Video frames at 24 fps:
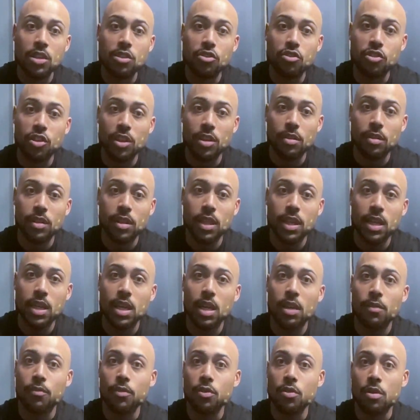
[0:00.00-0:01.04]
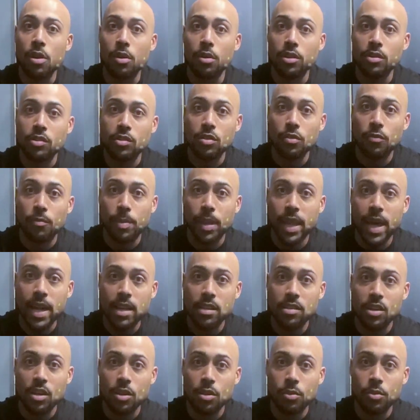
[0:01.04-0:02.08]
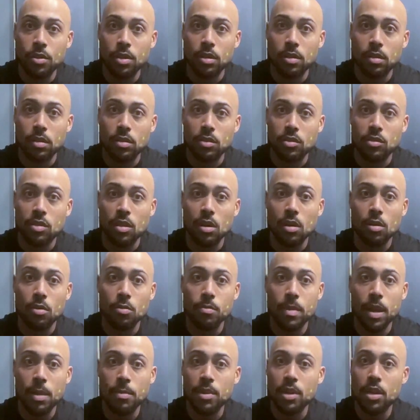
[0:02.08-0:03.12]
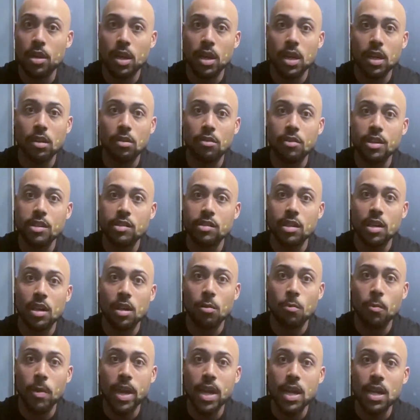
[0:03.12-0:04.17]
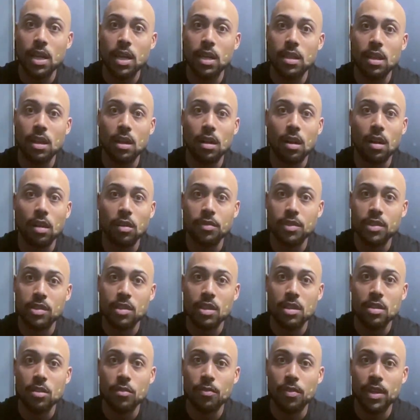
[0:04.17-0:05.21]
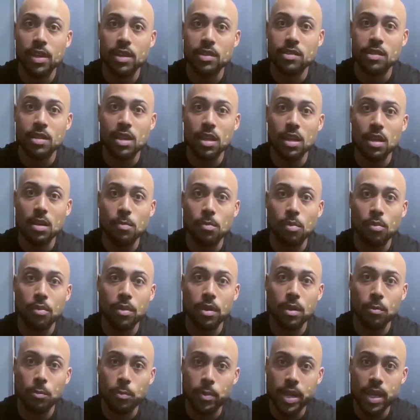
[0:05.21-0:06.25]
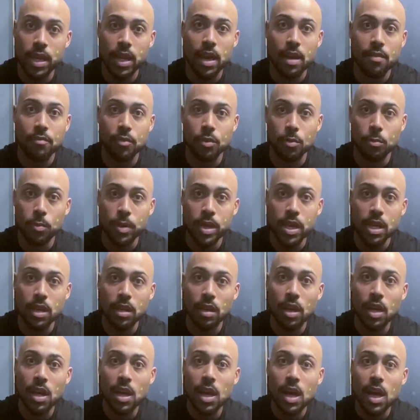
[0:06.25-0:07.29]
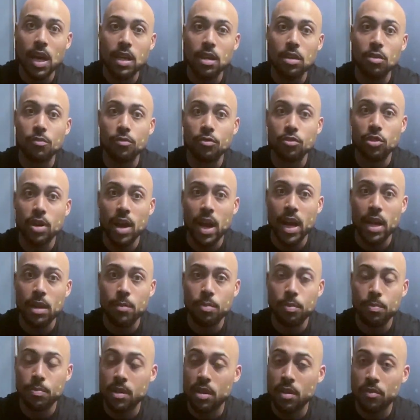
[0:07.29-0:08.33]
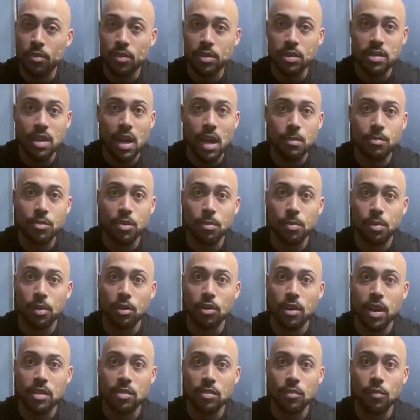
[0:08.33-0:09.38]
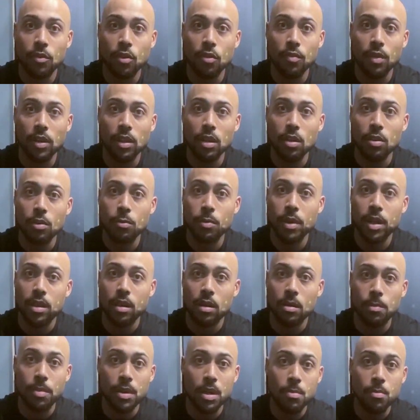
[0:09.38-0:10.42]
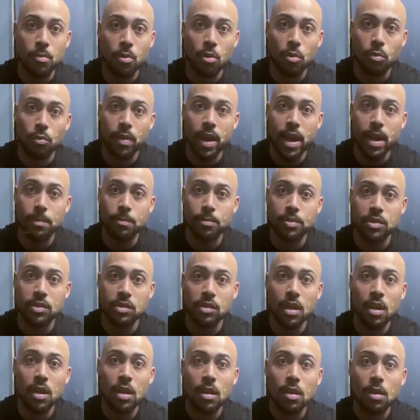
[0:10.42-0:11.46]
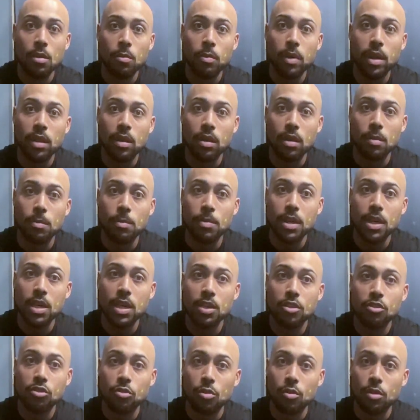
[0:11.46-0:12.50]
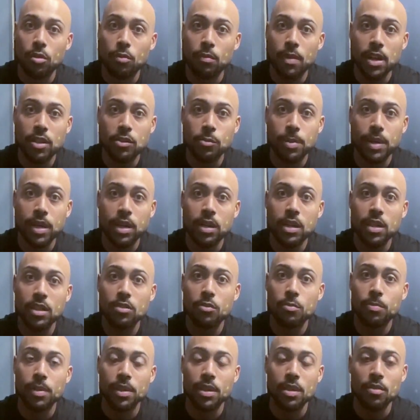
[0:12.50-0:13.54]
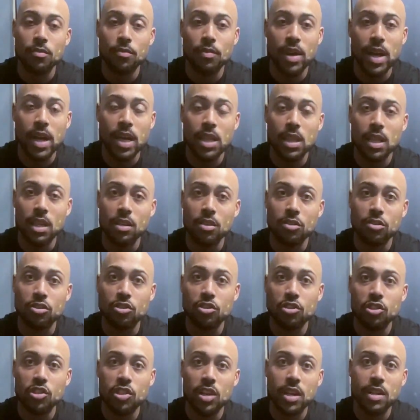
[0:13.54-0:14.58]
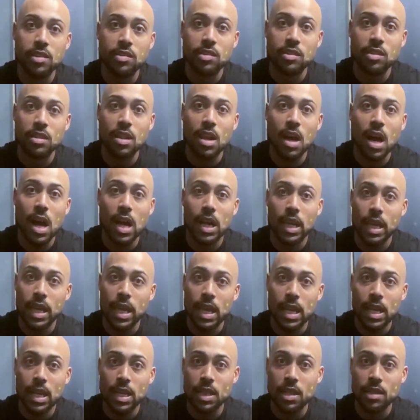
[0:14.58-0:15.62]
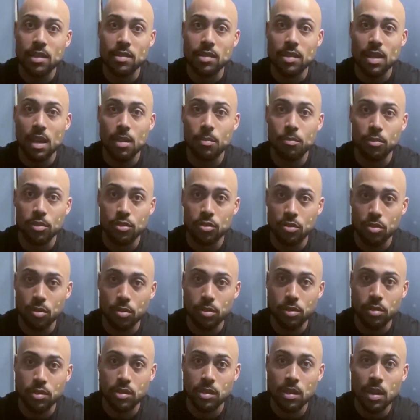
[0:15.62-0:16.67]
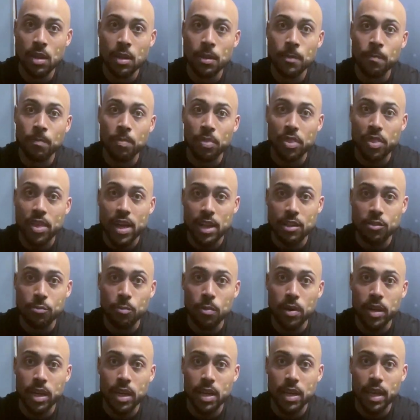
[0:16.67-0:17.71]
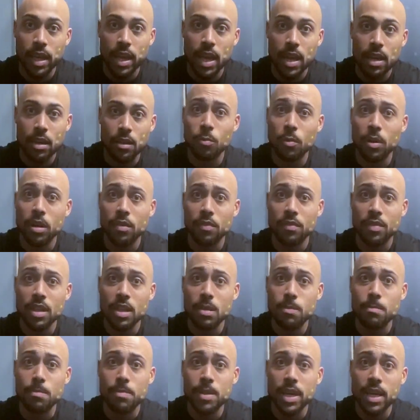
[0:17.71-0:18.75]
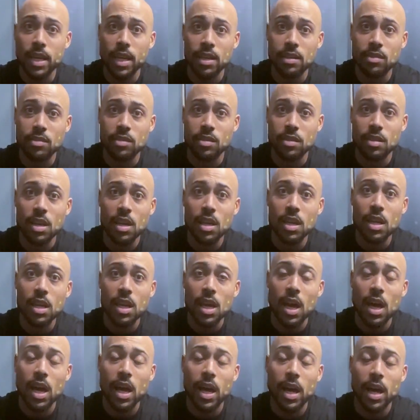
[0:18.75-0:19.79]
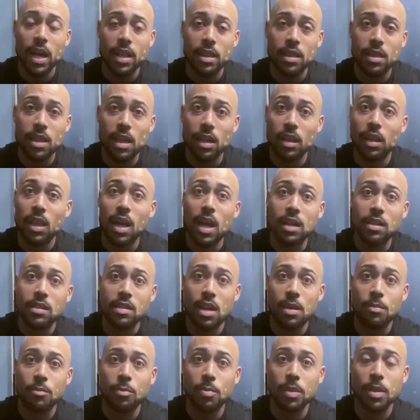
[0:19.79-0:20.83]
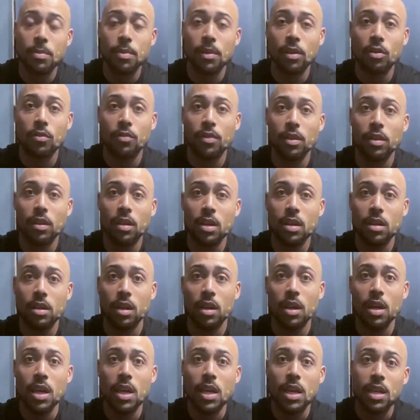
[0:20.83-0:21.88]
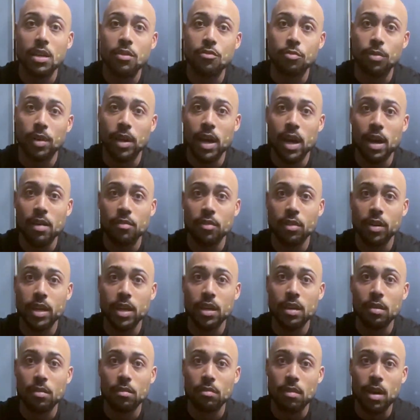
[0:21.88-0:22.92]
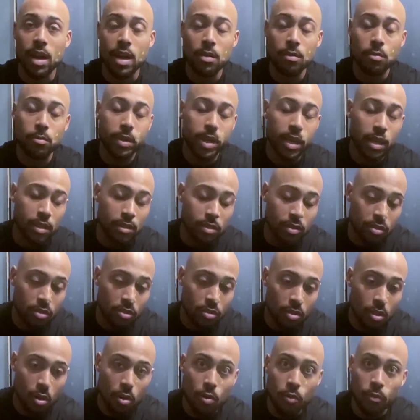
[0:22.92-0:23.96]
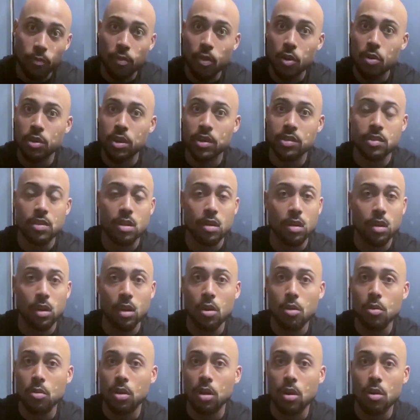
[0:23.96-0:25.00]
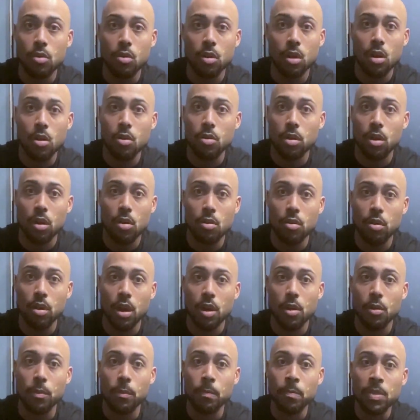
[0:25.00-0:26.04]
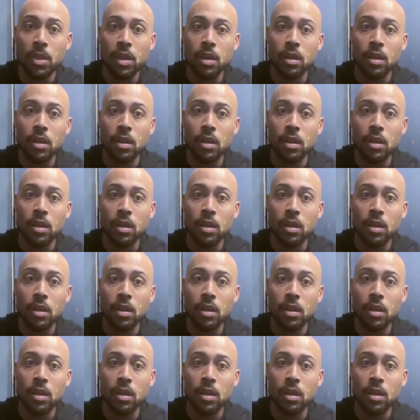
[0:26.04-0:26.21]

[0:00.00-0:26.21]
generally, if you notice you've plateaued, so maybe you're increasing in weight and then all of a sudden you've hit a sticking point week after week, you've tried different types of progressive overload, whether it be more reps, whether it be shorter rest periods, but you find that you're just not getting the same results, that's one indicator. And one of the biggest that a lot of times people overlook is recovery, right? We get so focused on go, go, go, go, go.